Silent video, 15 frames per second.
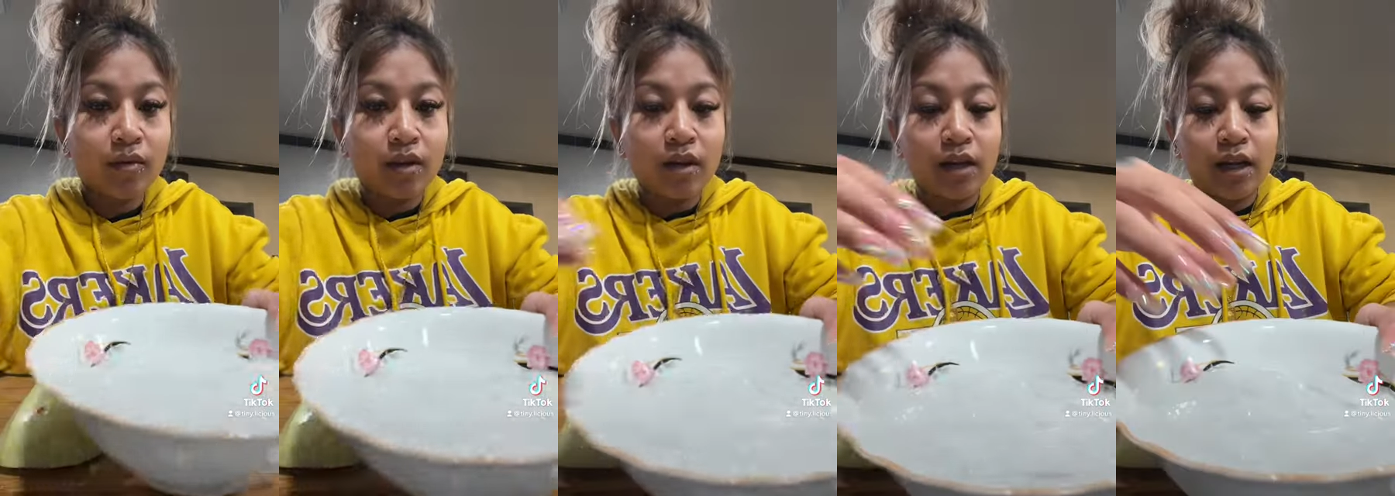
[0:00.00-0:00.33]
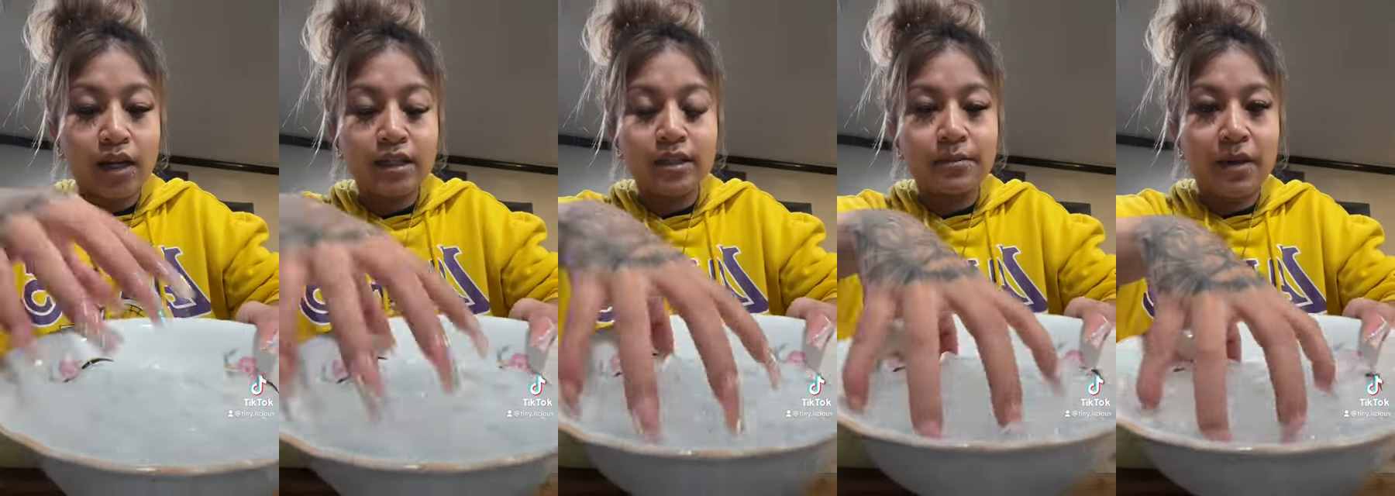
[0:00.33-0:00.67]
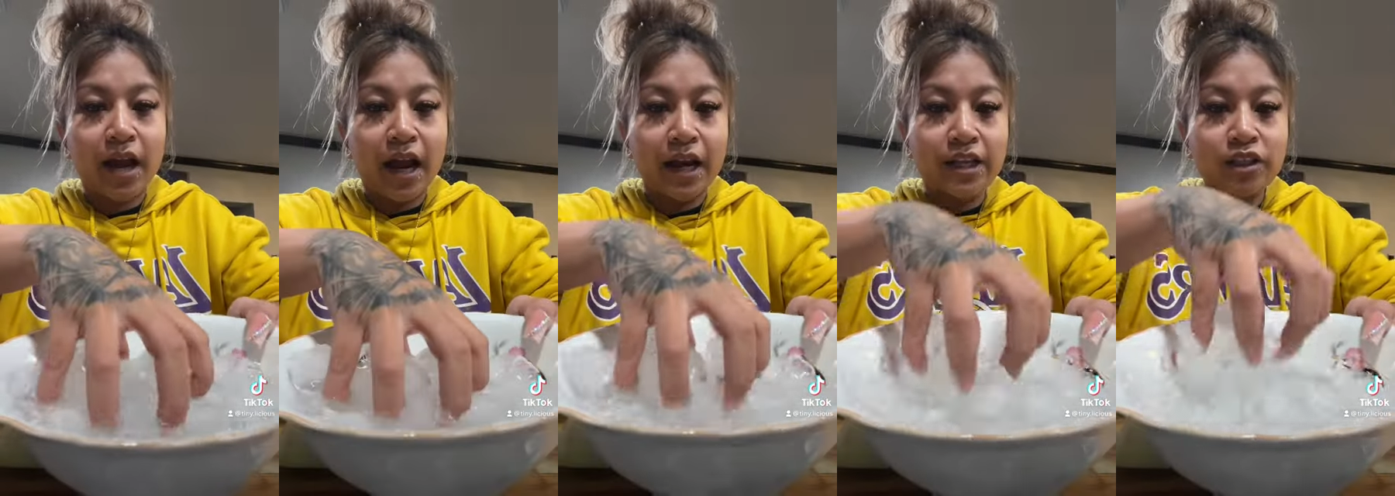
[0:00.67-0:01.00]
And I got some
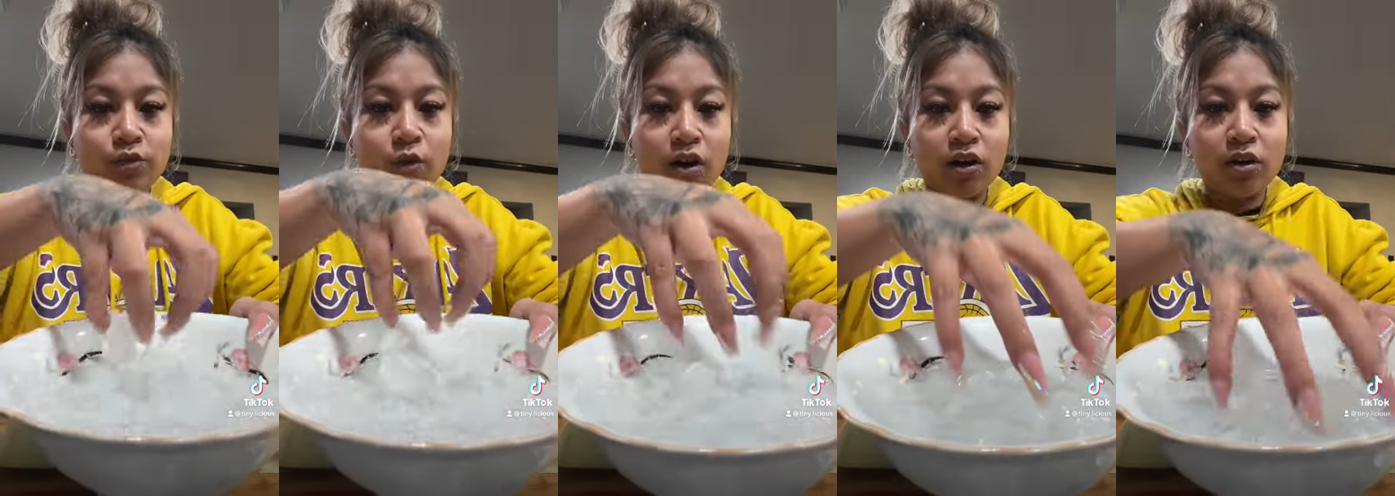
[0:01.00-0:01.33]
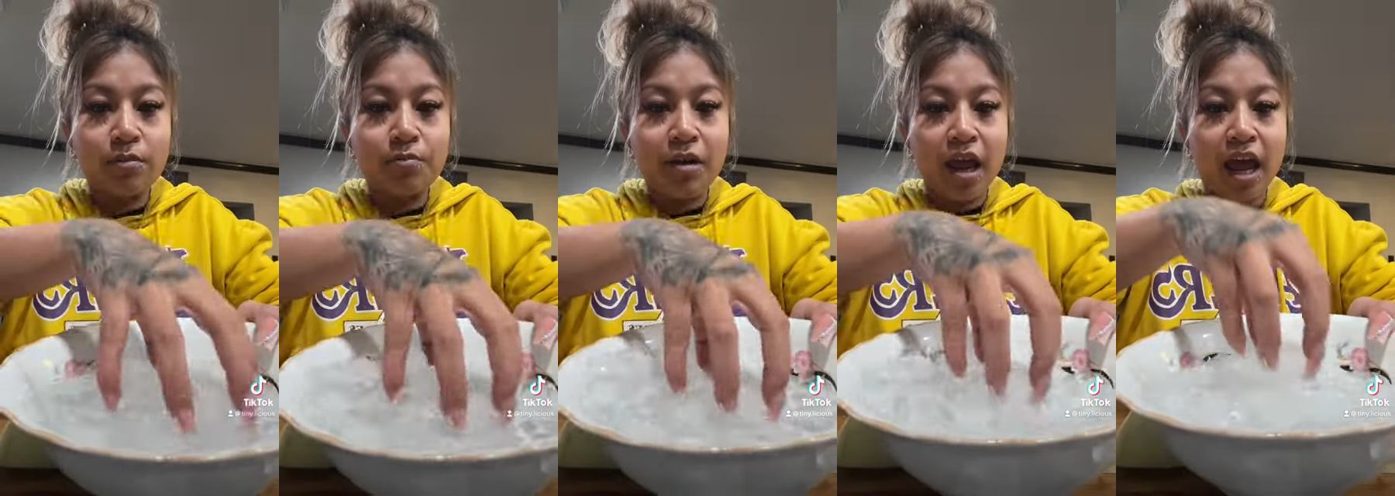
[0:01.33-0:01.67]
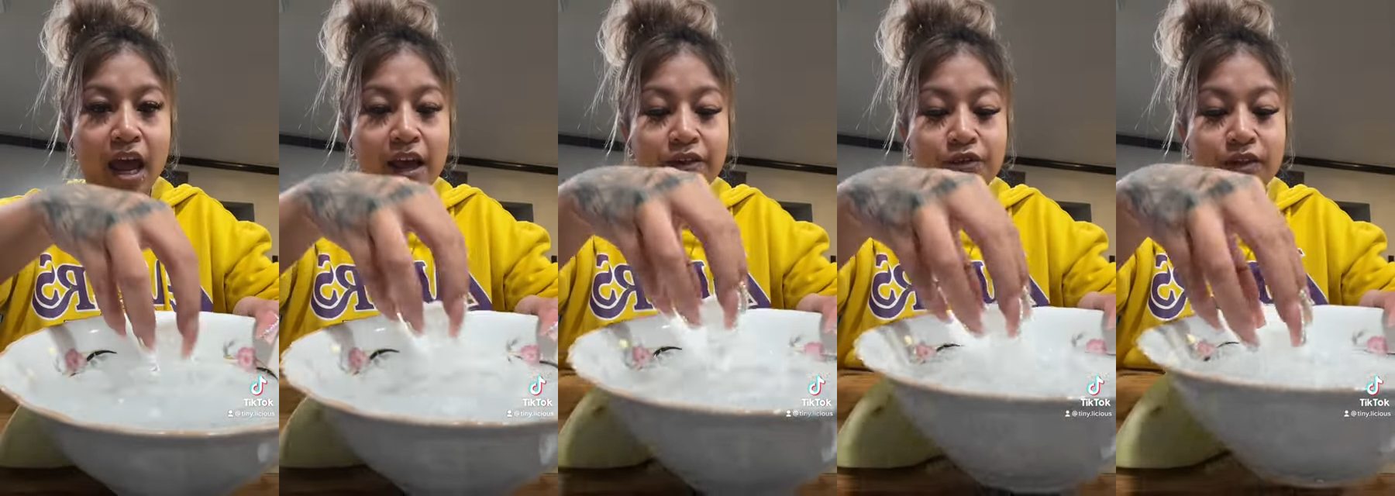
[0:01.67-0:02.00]
ice water
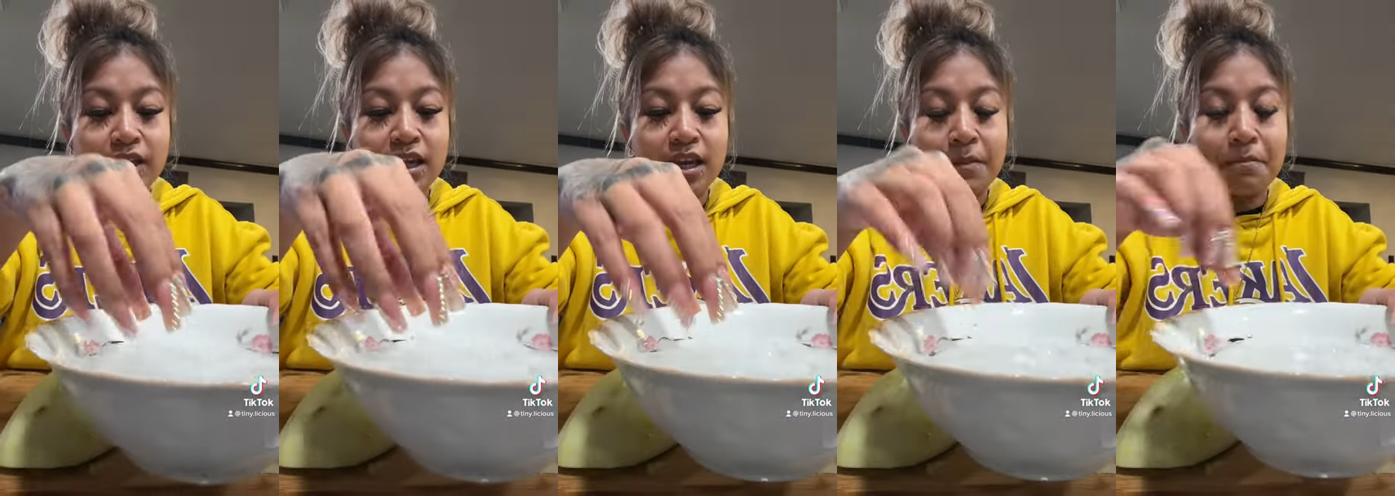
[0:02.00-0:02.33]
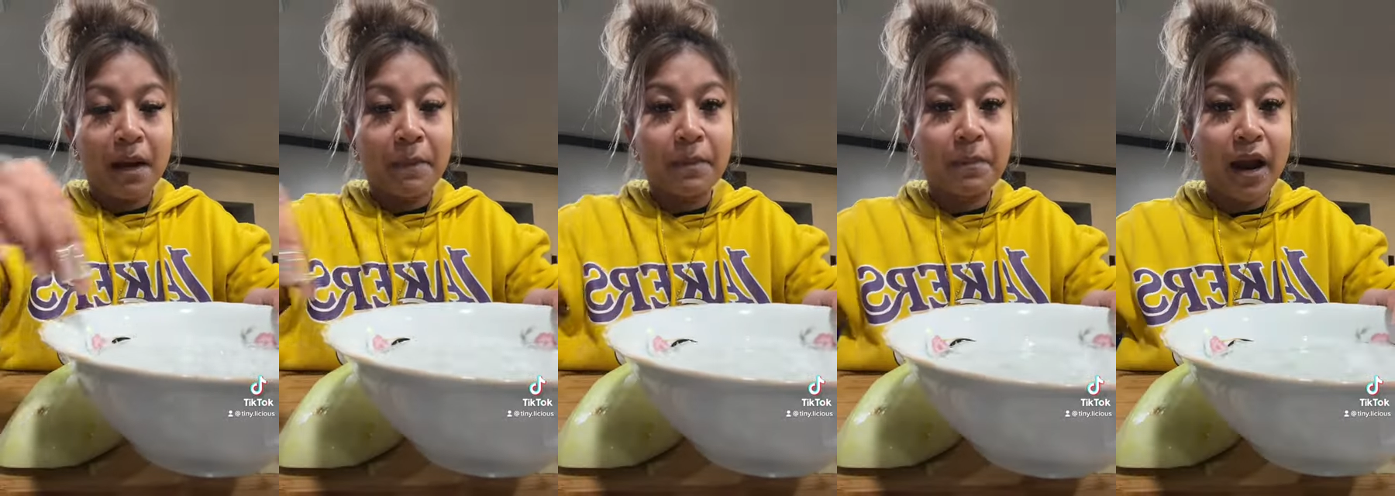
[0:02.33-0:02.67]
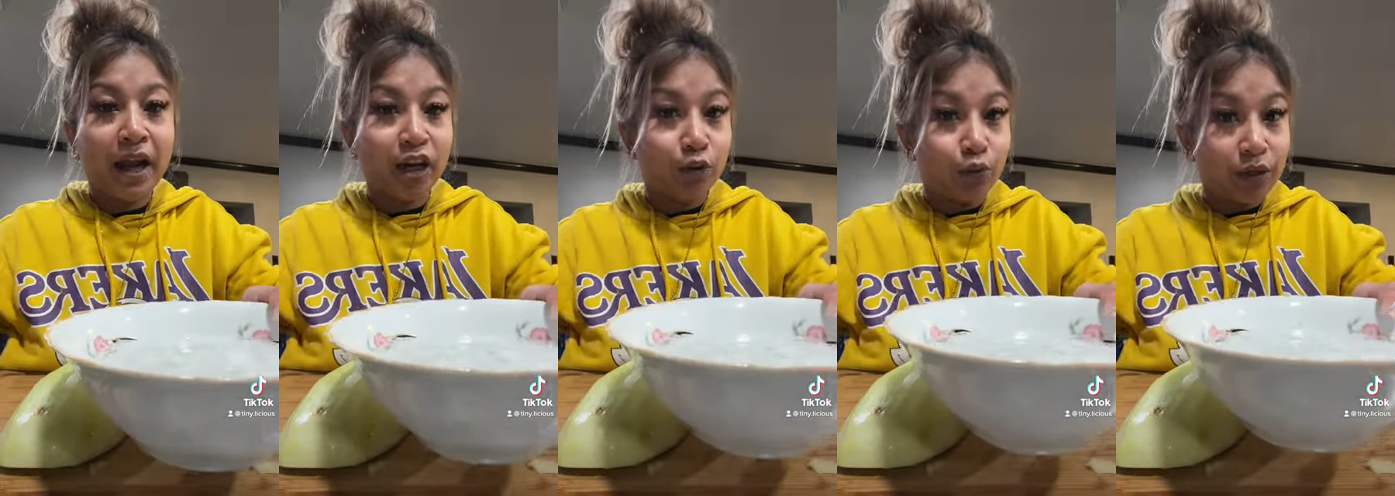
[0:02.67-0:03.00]
bath to keep my
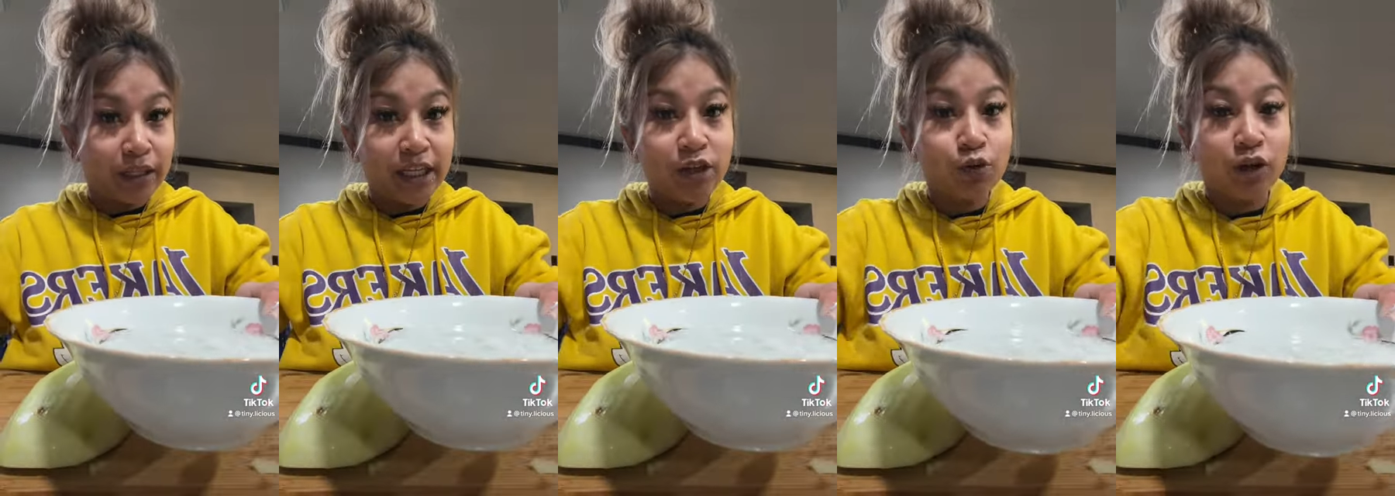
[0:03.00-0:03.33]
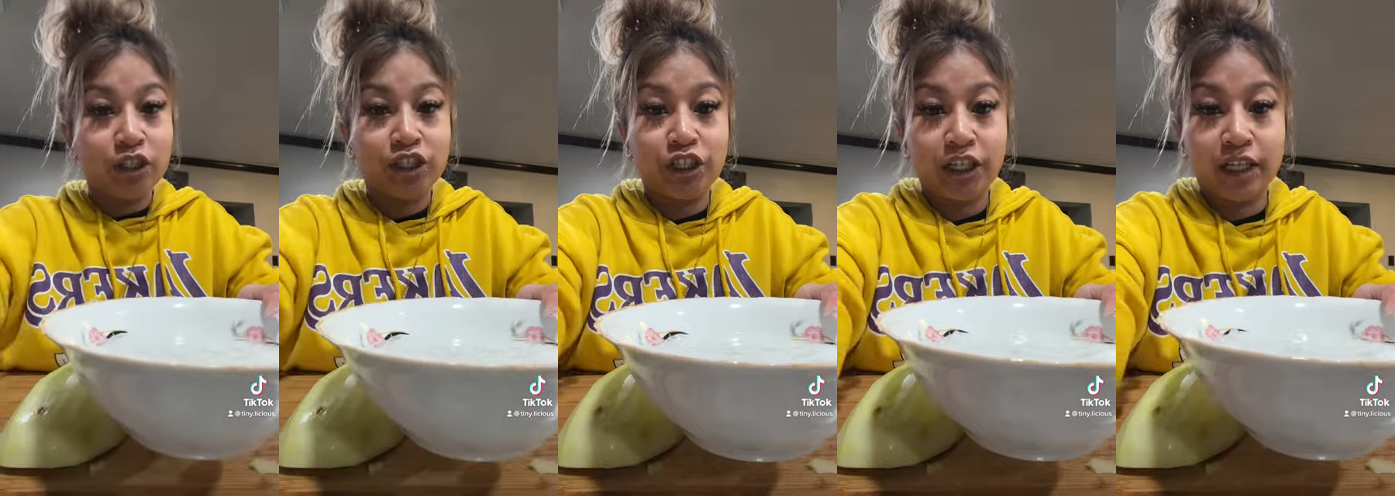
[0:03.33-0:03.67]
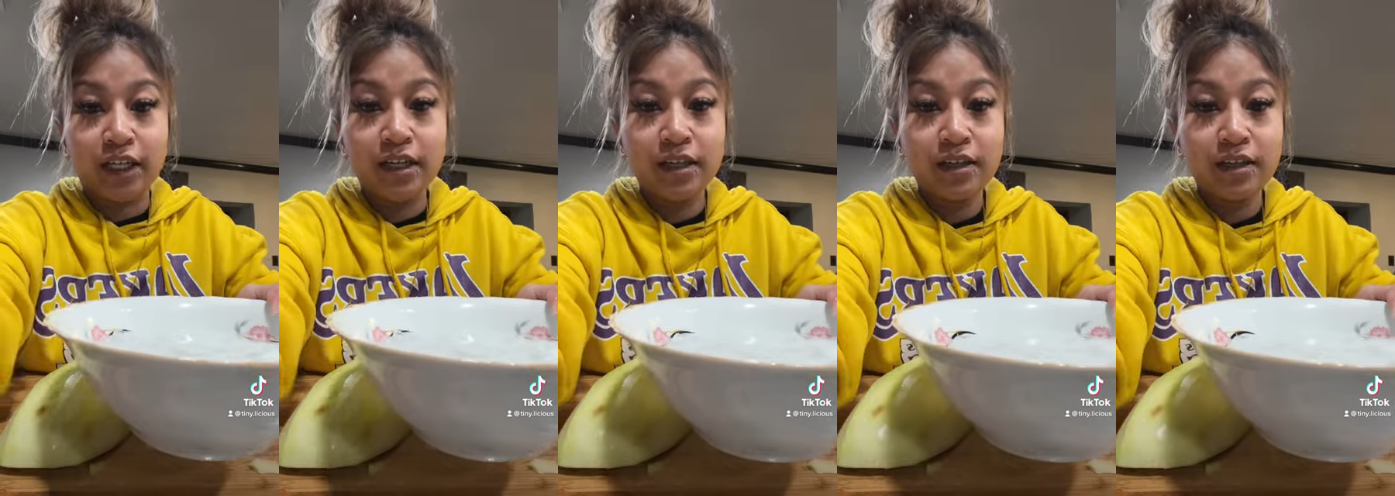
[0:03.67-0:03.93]
papaya really crunchy.